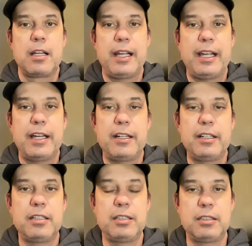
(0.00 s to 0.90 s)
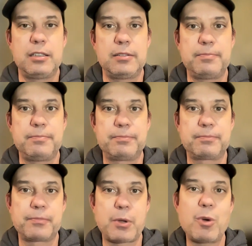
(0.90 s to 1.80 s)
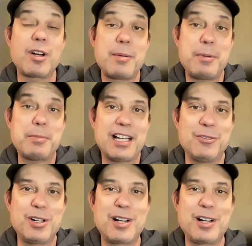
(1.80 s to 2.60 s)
And what do I mean by that?